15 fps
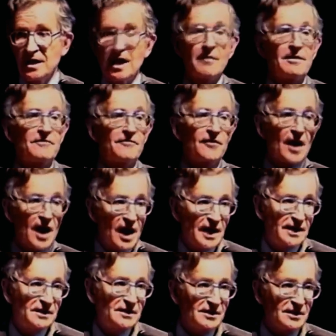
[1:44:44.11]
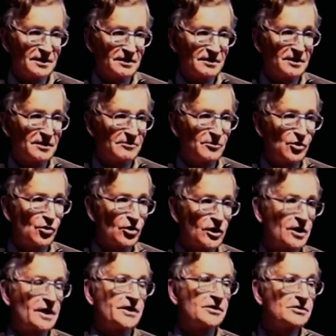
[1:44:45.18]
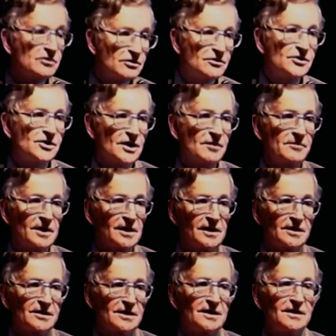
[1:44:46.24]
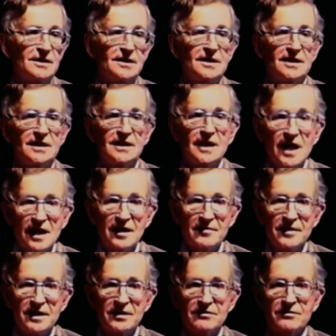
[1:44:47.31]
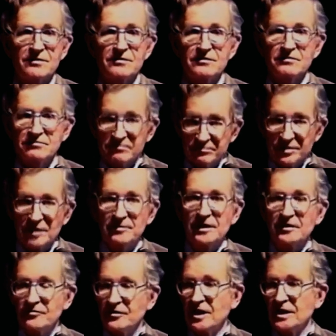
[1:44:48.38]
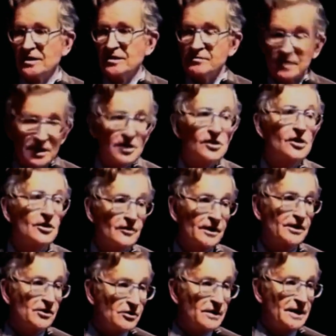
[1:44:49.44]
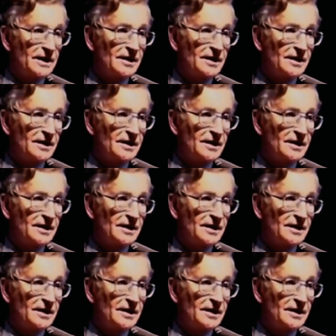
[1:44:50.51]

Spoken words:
I mean, fine to pour a huge stimulus into the economy through public funds, but don't overdo it.